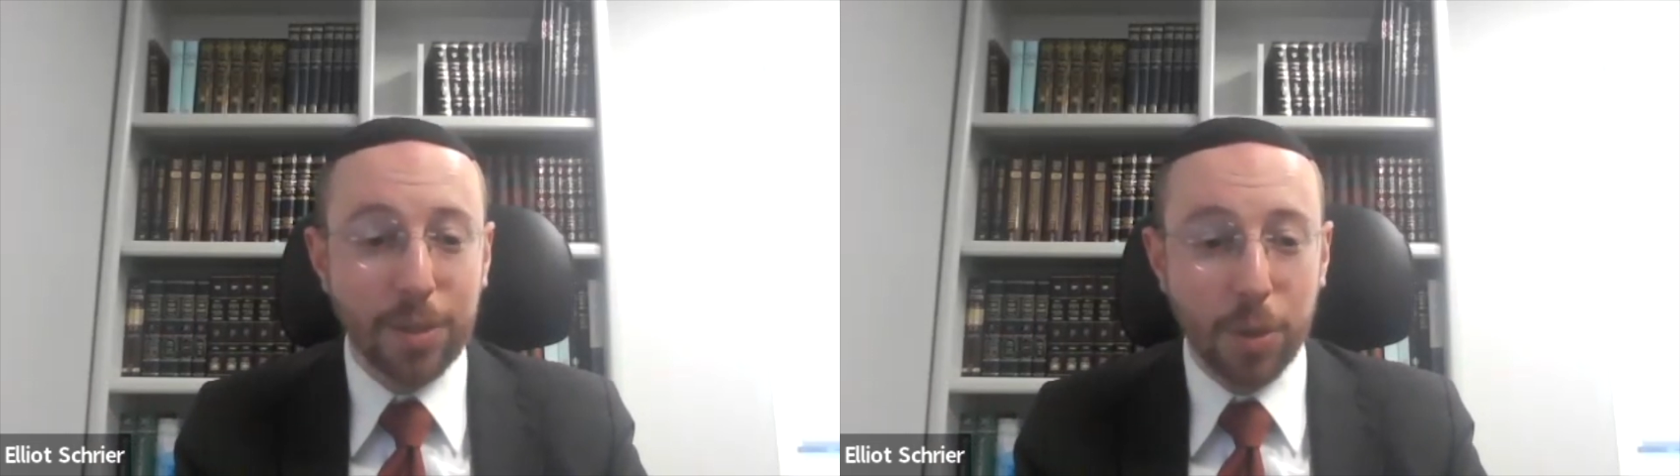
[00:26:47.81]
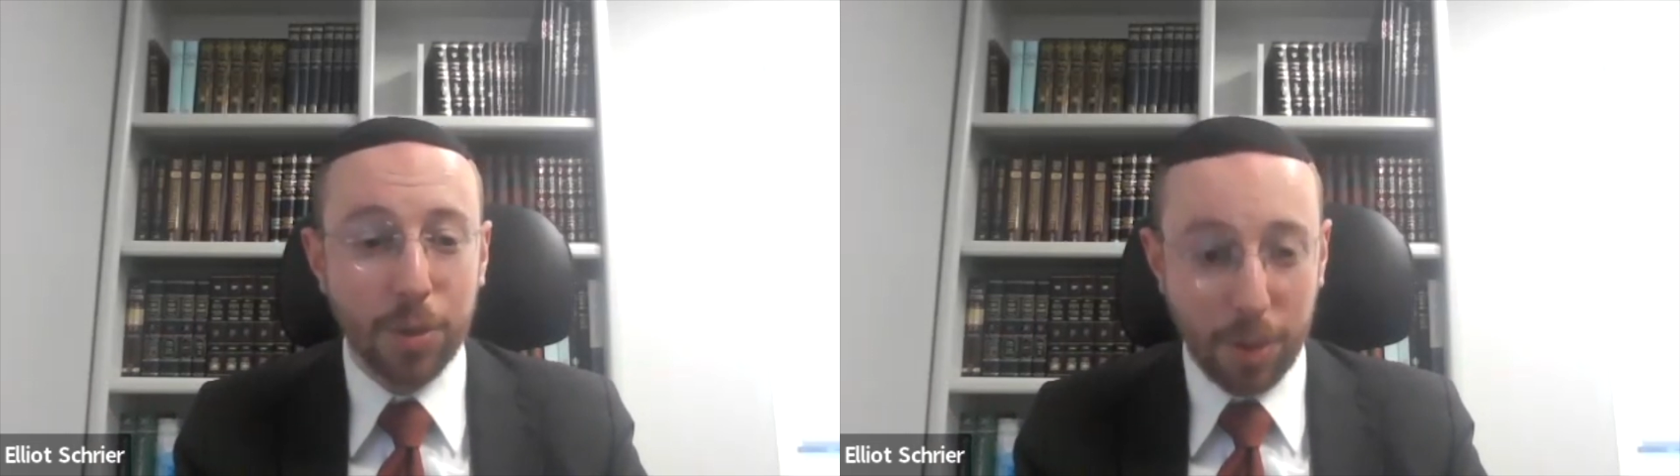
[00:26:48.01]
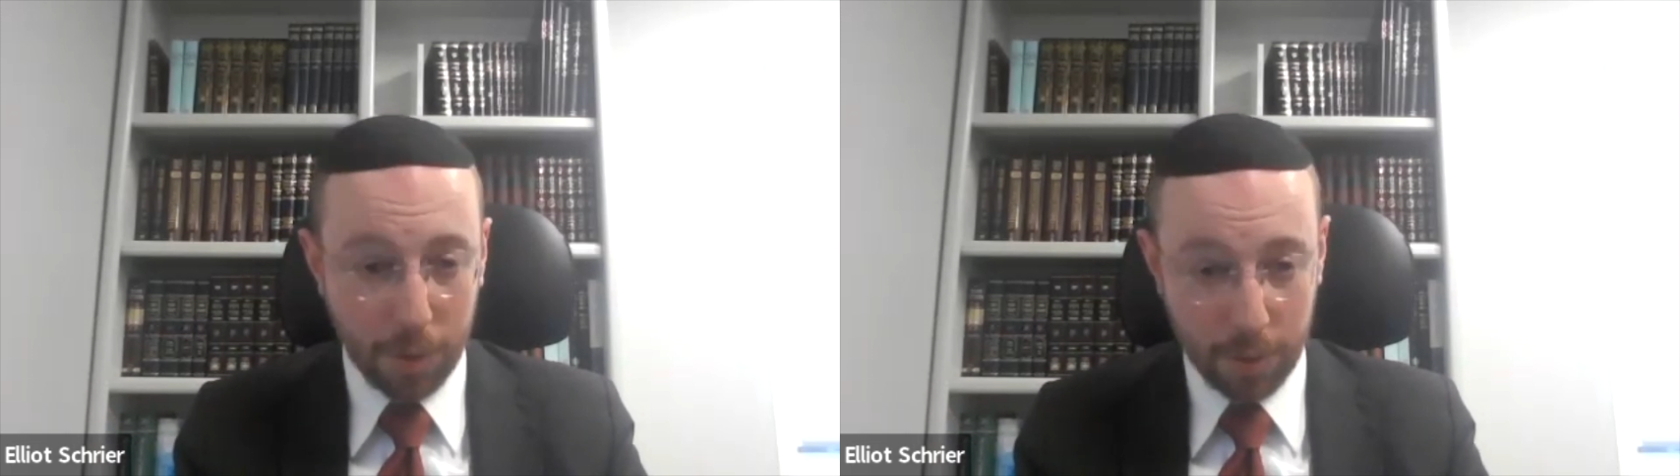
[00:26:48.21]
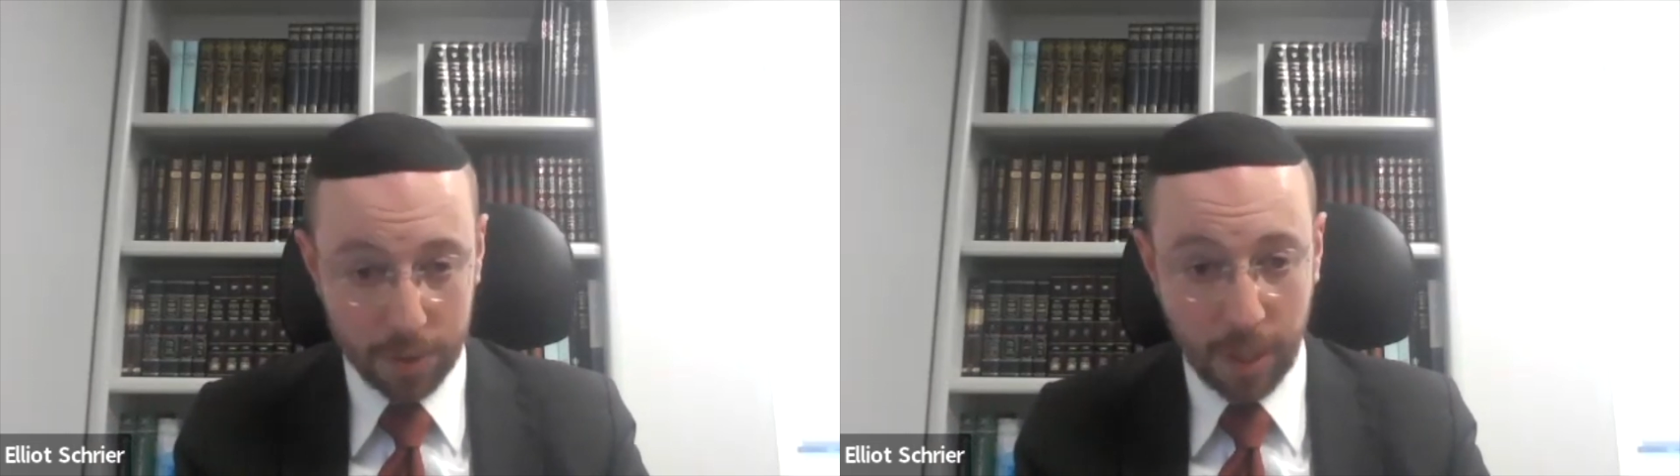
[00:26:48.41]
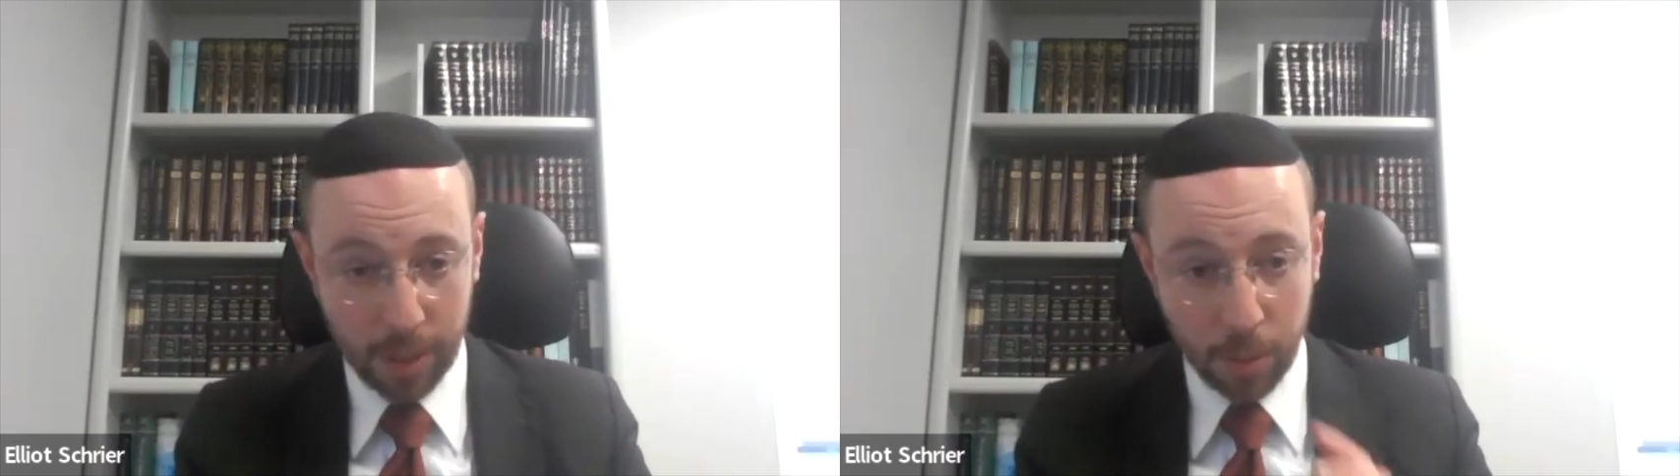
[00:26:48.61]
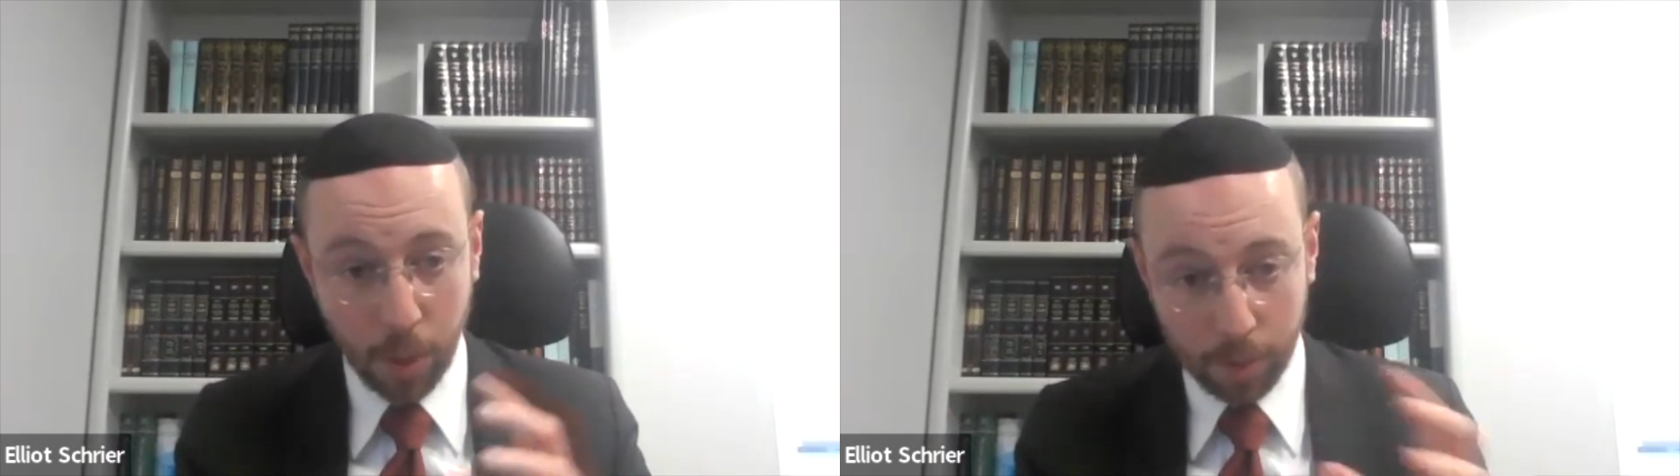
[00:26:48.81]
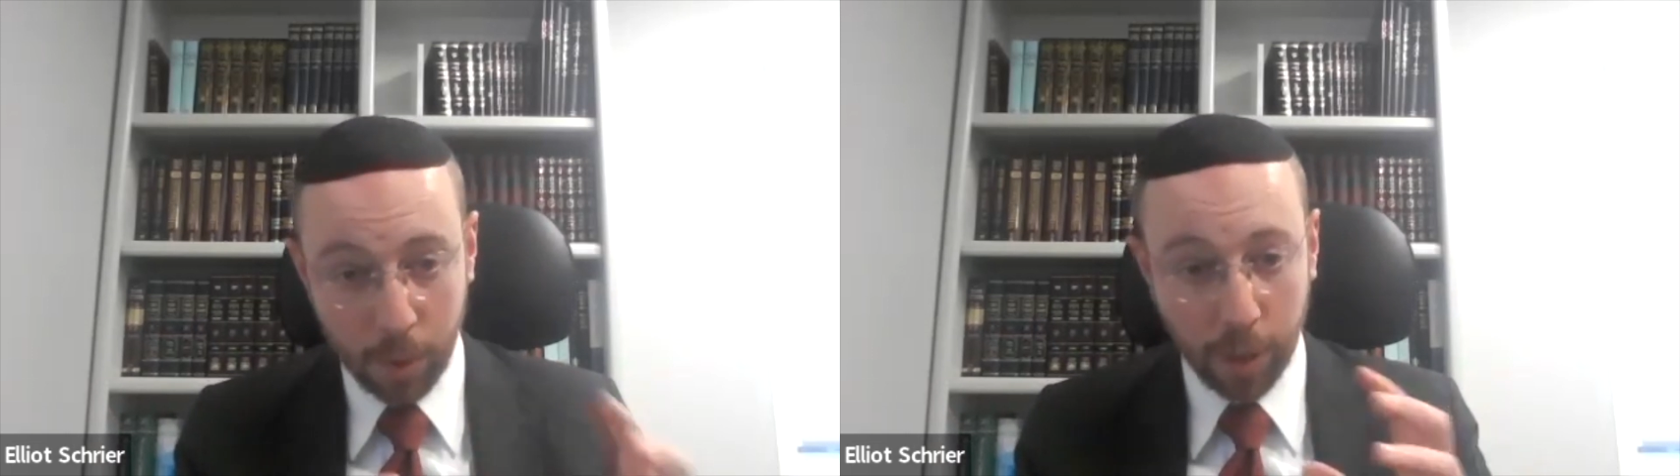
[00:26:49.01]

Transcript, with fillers: certainly Thursday, you want to be